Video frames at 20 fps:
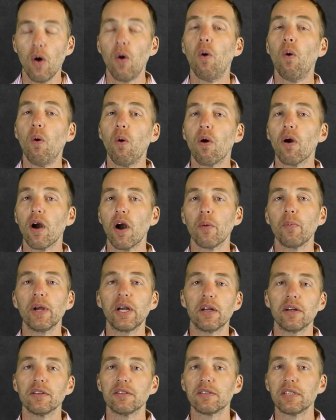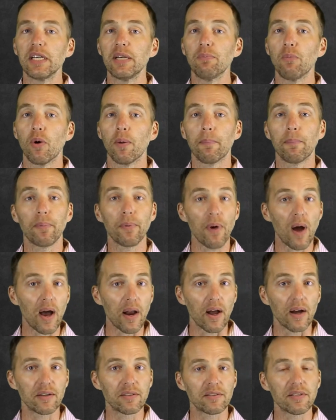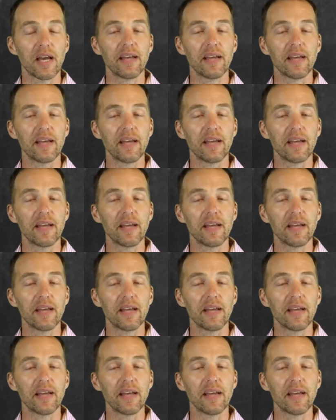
or are we going to see more products